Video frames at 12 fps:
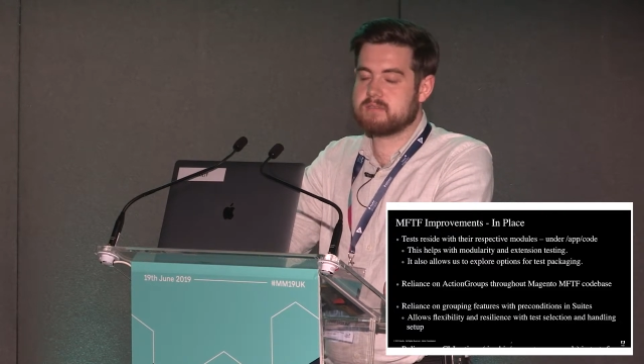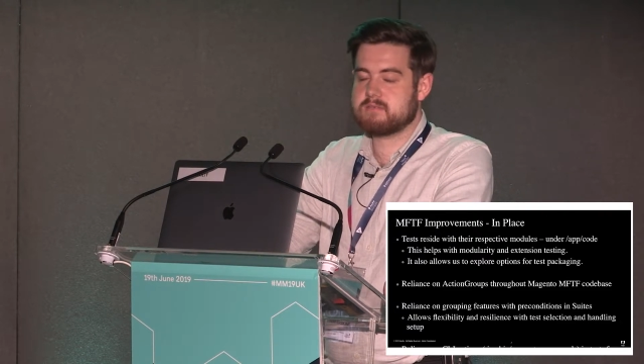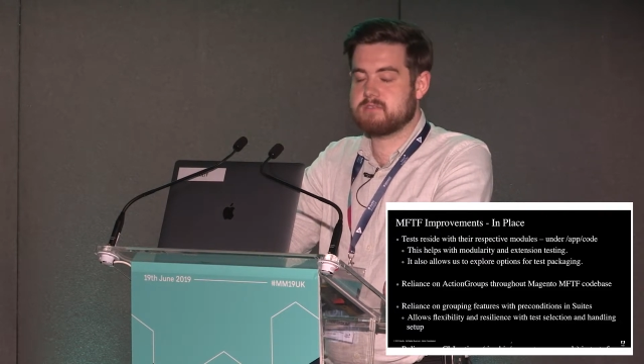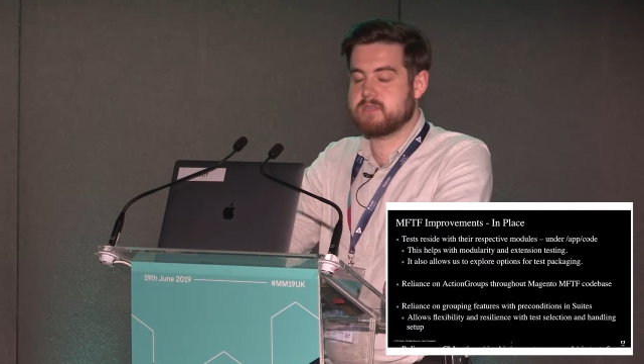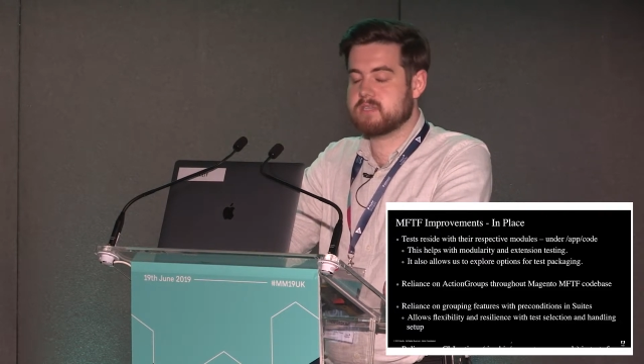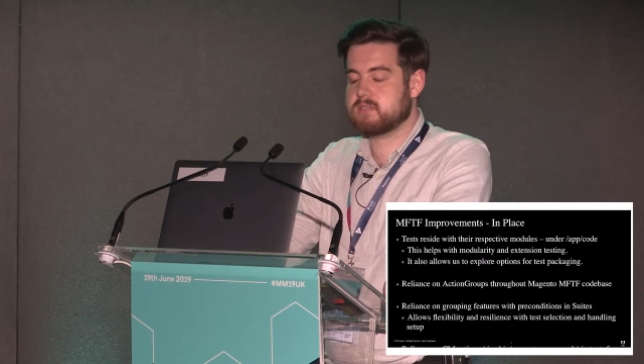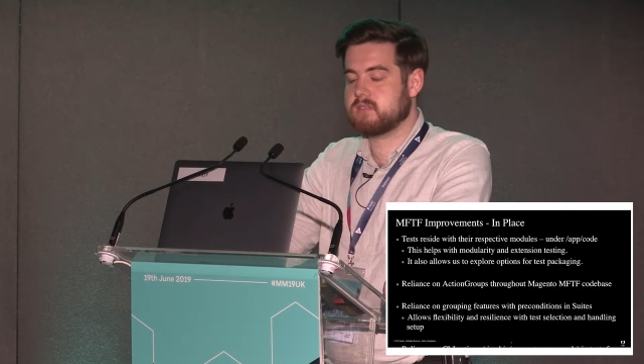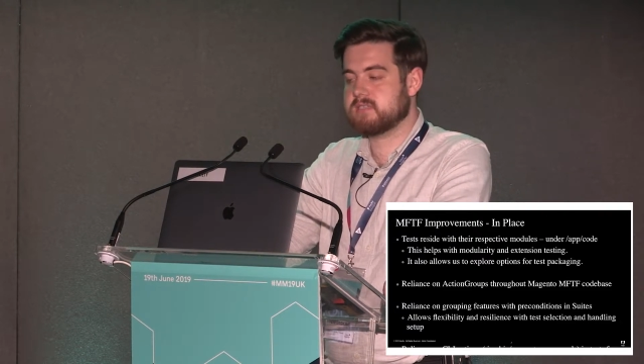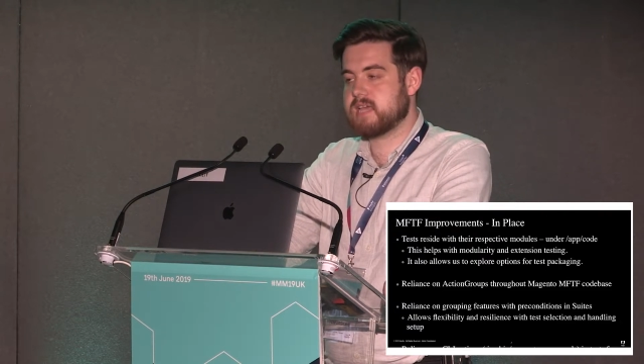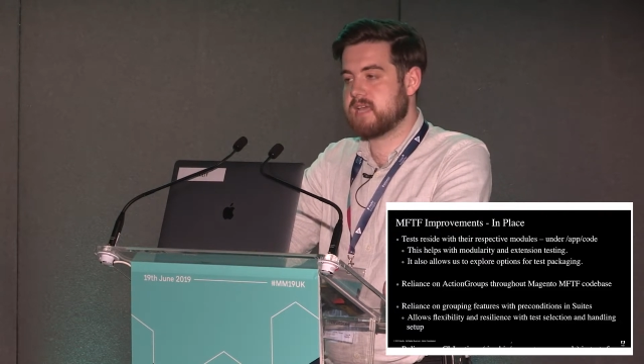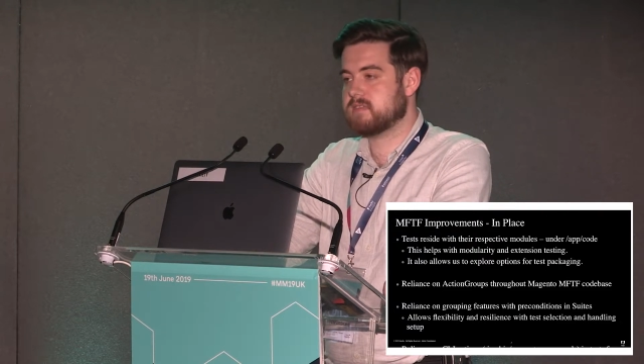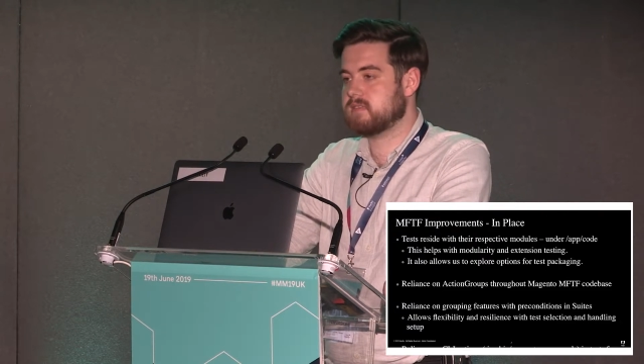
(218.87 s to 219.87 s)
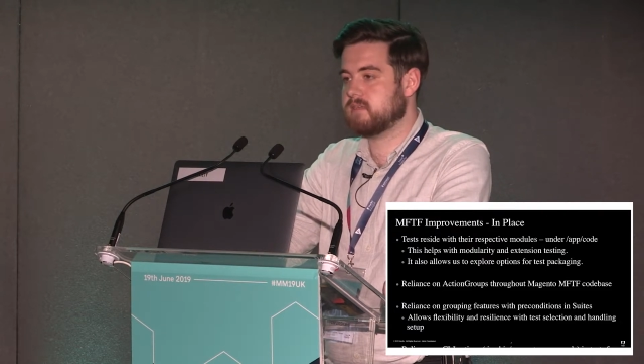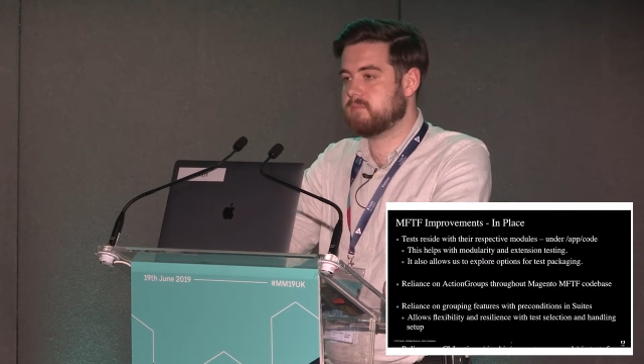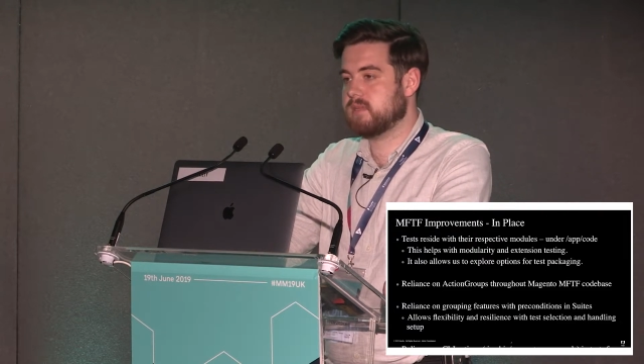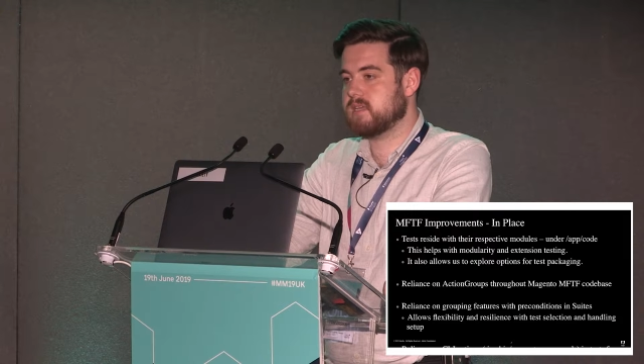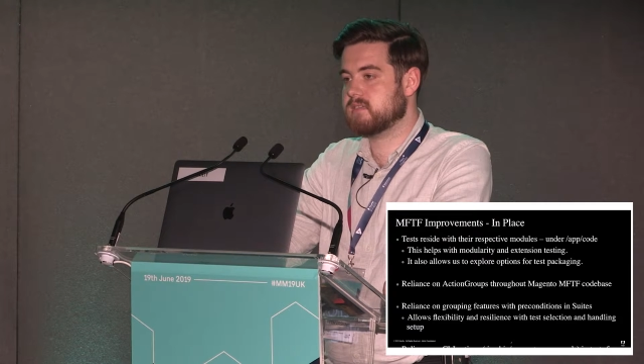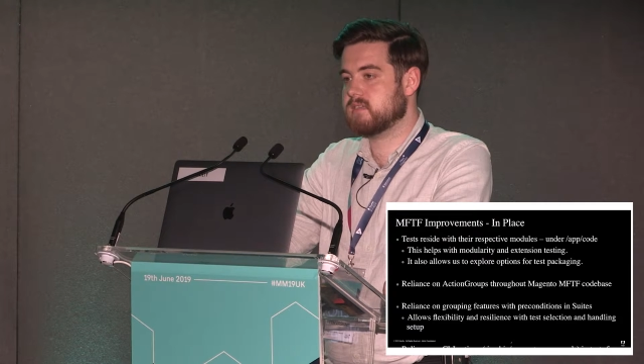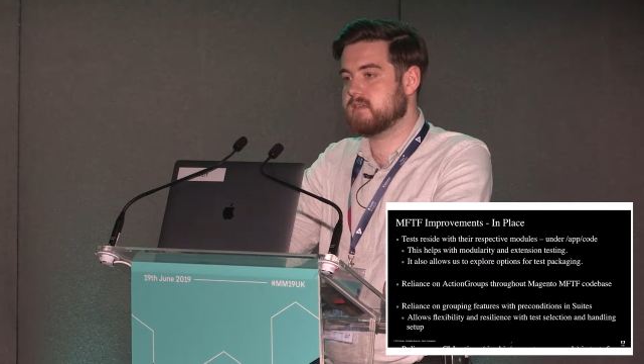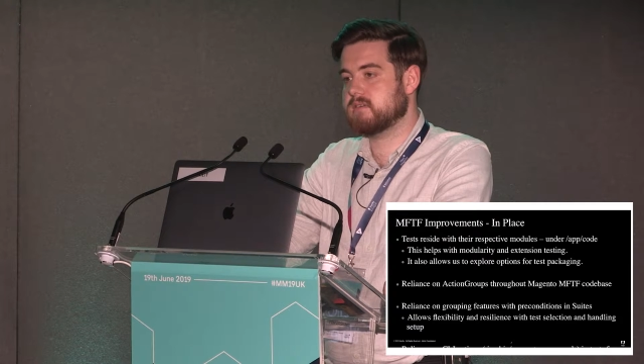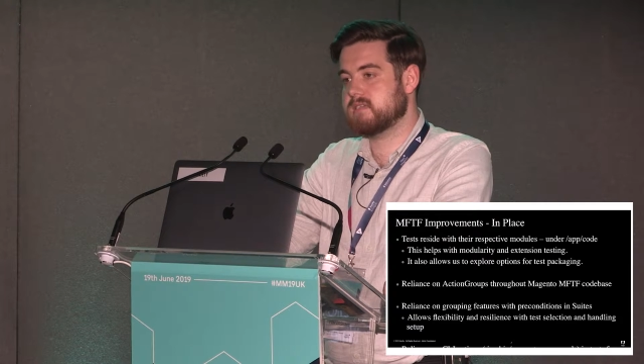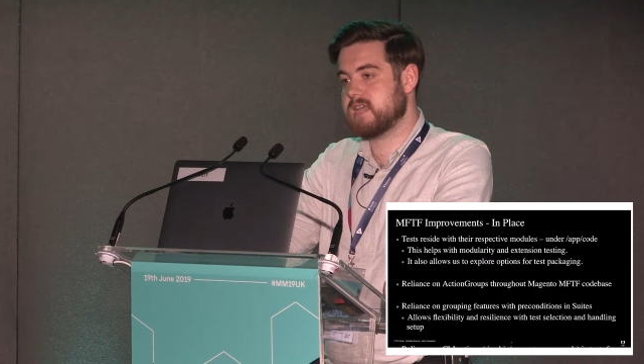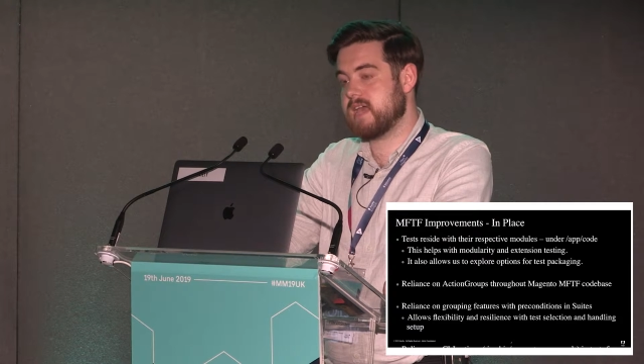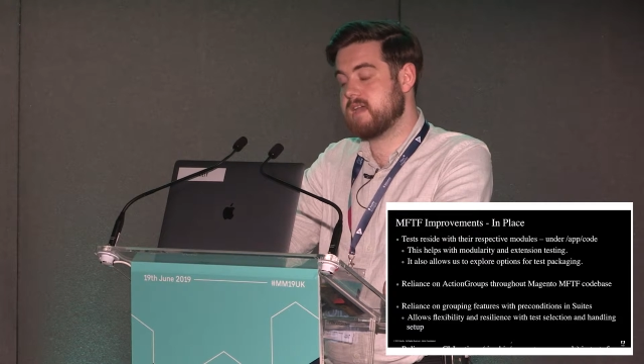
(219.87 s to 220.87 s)
traditional testing place under
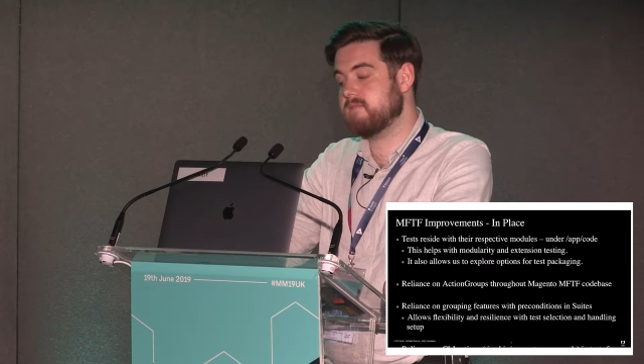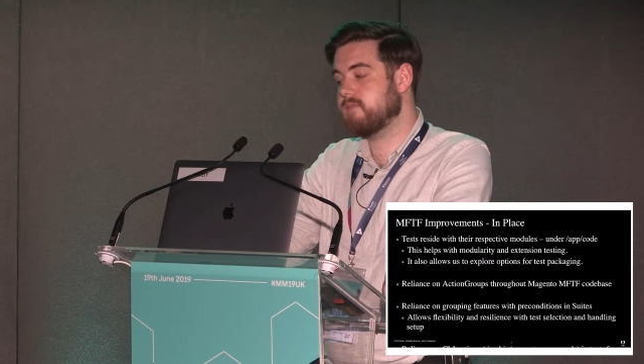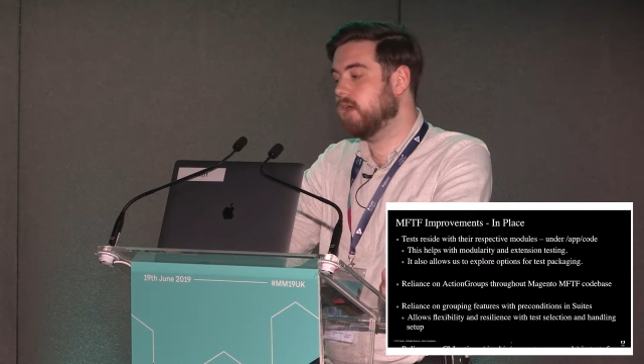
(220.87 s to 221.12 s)
dev.